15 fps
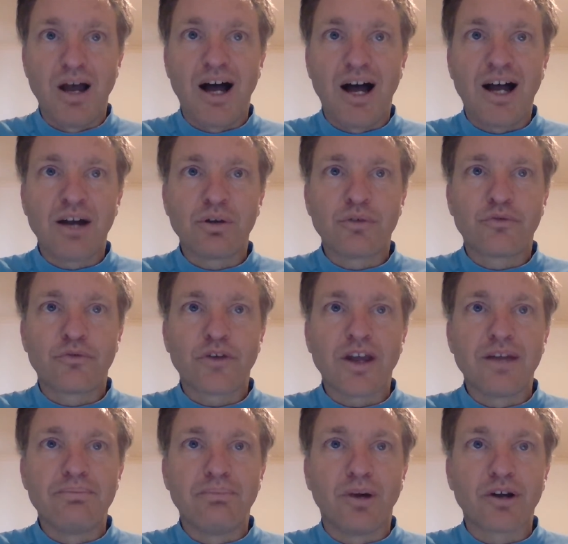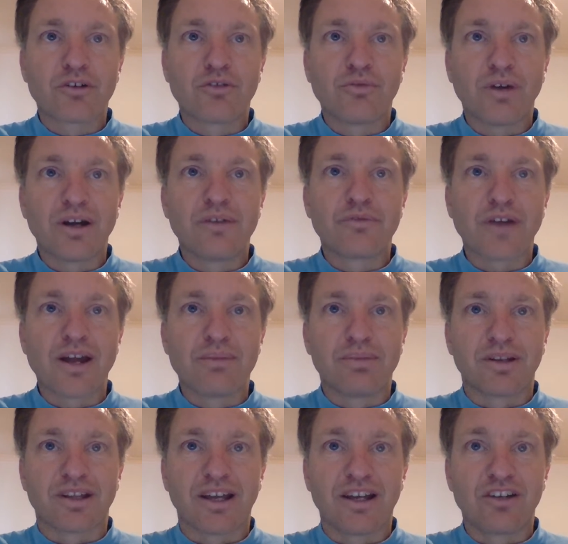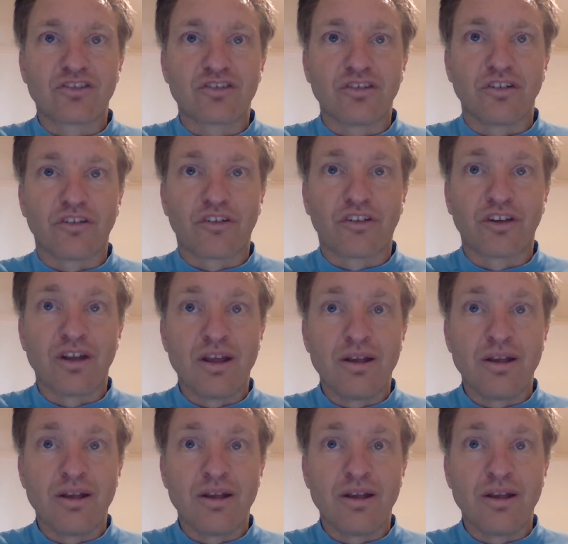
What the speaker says: RF and microwave applications.